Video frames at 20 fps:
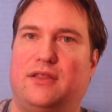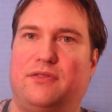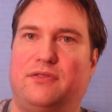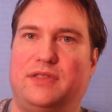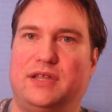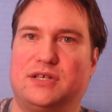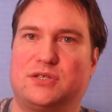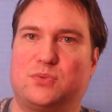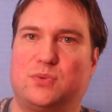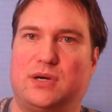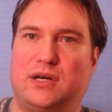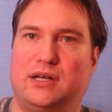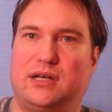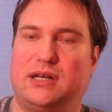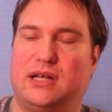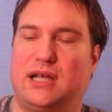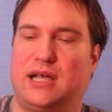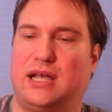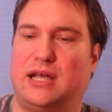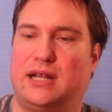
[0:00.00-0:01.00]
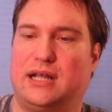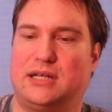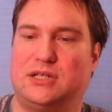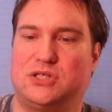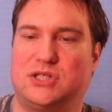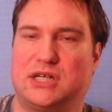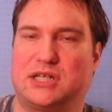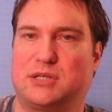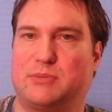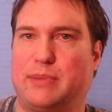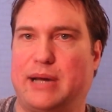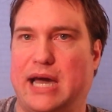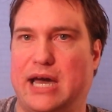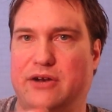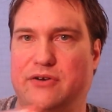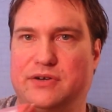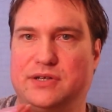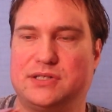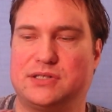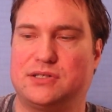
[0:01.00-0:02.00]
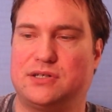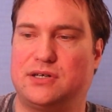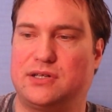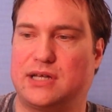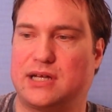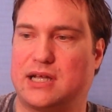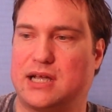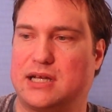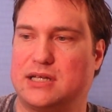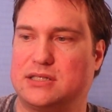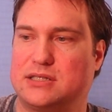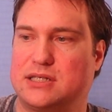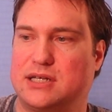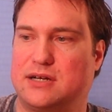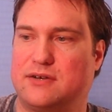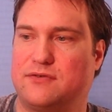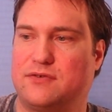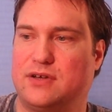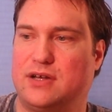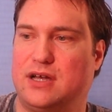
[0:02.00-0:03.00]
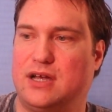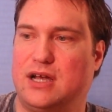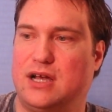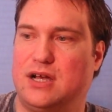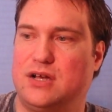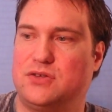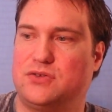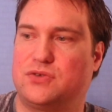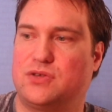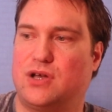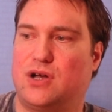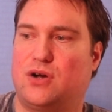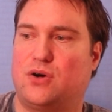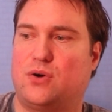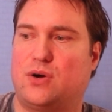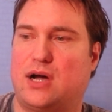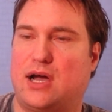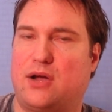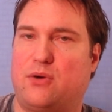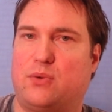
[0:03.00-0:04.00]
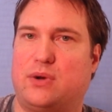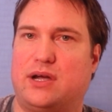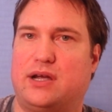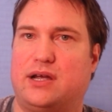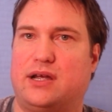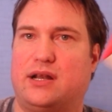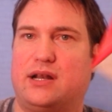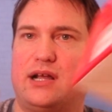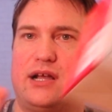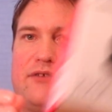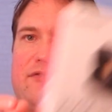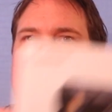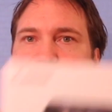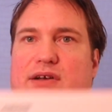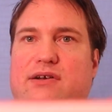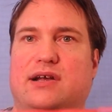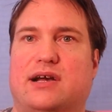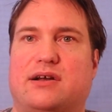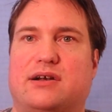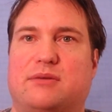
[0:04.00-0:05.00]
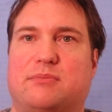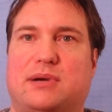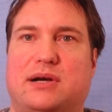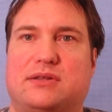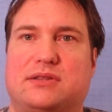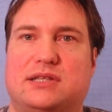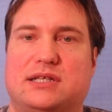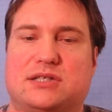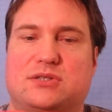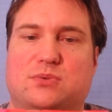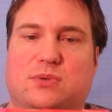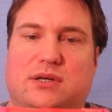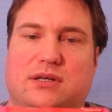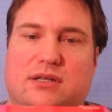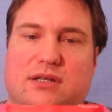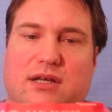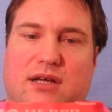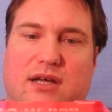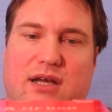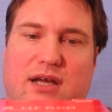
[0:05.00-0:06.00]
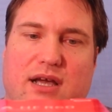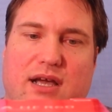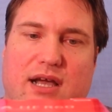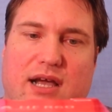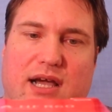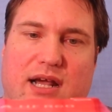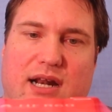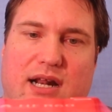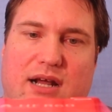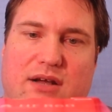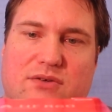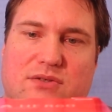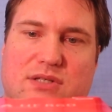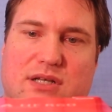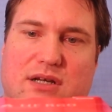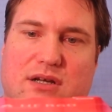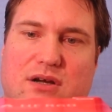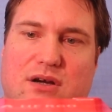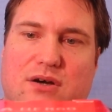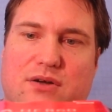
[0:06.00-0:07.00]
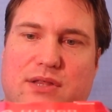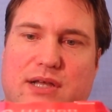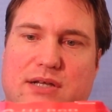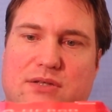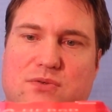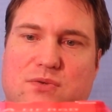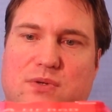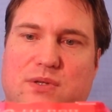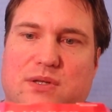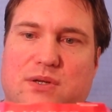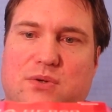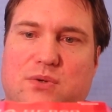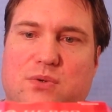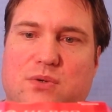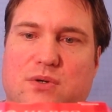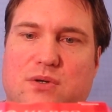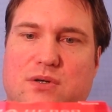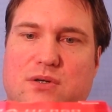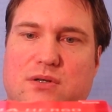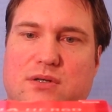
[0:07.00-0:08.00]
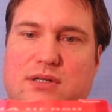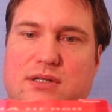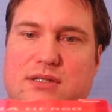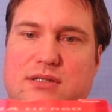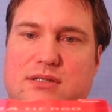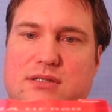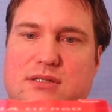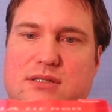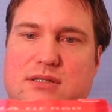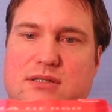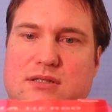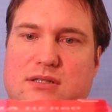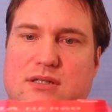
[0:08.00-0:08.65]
this one, and I checked batteries and all that kind of stuff. So I went and I found out about this one. And I was like, oh, that's really cool. It's